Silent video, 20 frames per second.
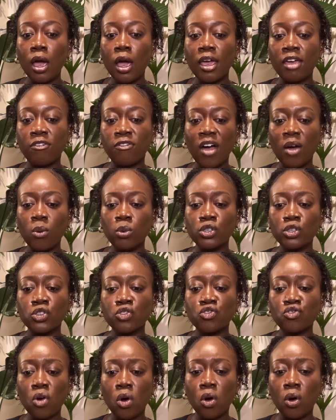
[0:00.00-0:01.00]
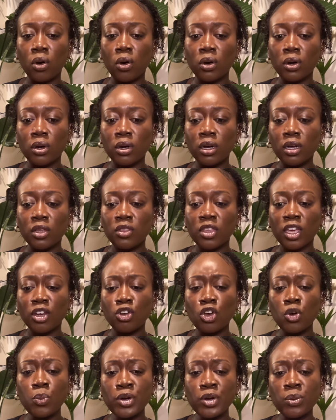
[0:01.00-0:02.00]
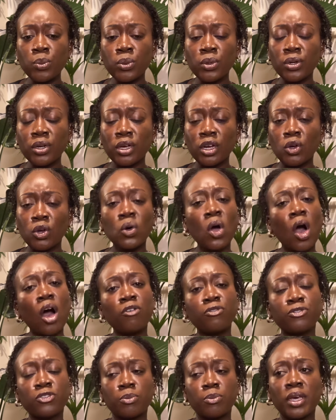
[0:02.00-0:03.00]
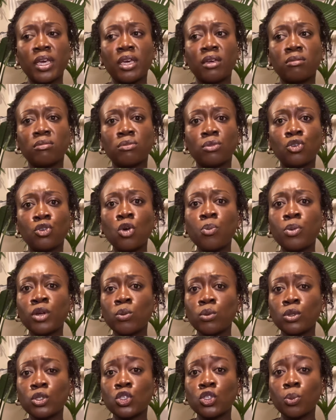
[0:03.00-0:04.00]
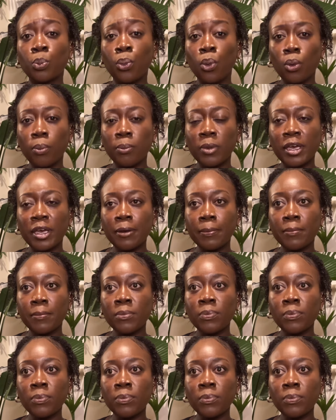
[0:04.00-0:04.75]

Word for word: if I was strong, then nobody would look after me. Nobody would support me.